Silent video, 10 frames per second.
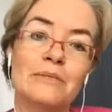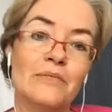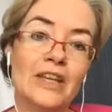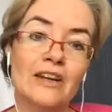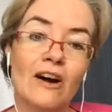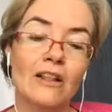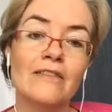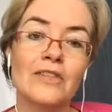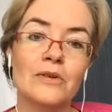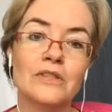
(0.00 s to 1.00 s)
in all of
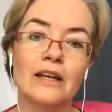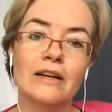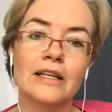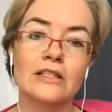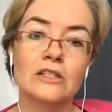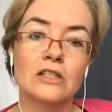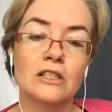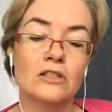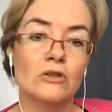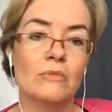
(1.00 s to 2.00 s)
those areas
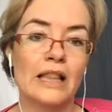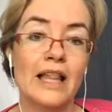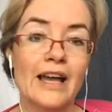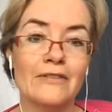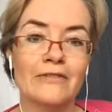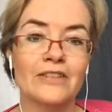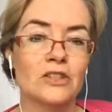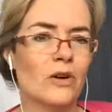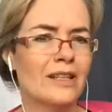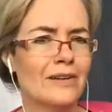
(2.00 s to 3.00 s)
to my life. So
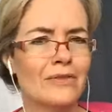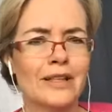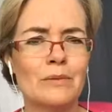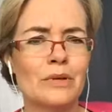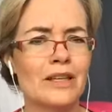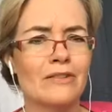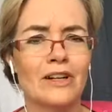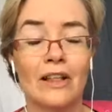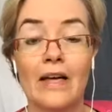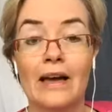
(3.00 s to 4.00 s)
I definitely believe in
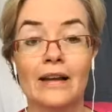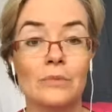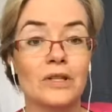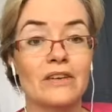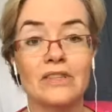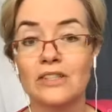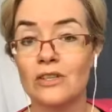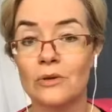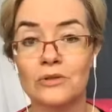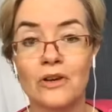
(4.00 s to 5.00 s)
all that. I believe in
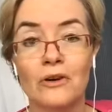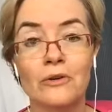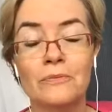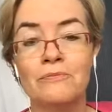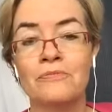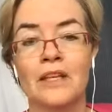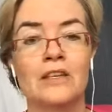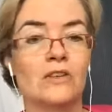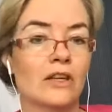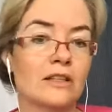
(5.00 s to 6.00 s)
sooooo. You
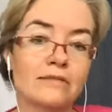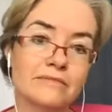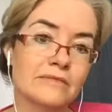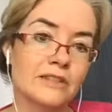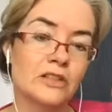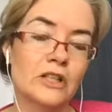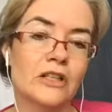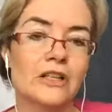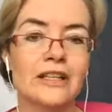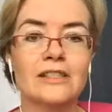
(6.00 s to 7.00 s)
can
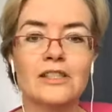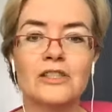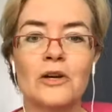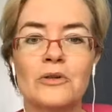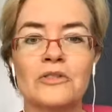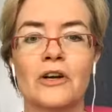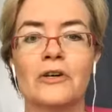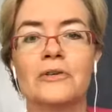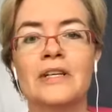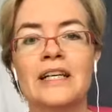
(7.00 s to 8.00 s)
look into
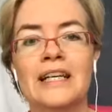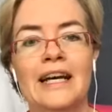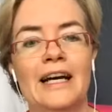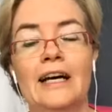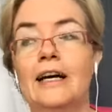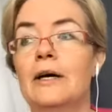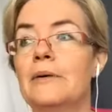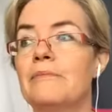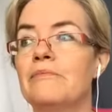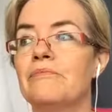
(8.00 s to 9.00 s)
sooooo.
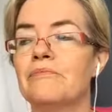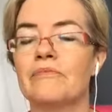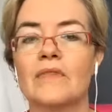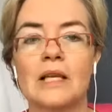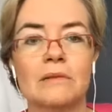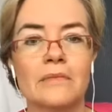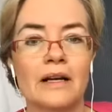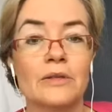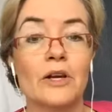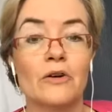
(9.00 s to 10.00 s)
I
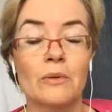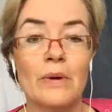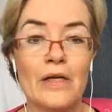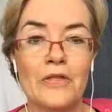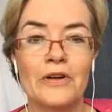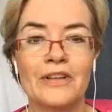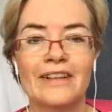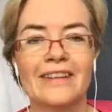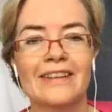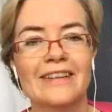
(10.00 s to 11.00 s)
would go to Bethel,
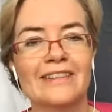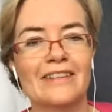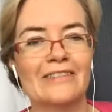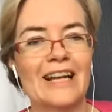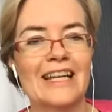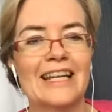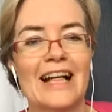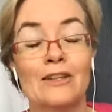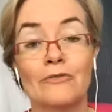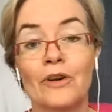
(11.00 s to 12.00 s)
Redding,
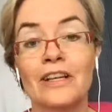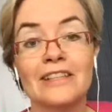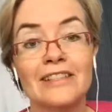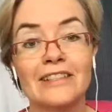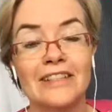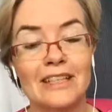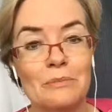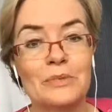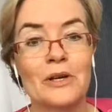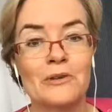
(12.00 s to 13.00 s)
California, to look up
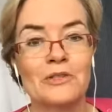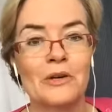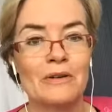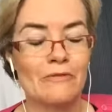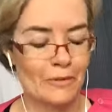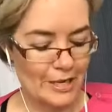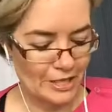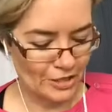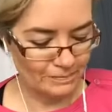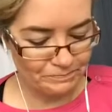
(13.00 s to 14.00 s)
sooooo
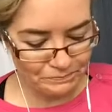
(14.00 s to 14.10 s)
information.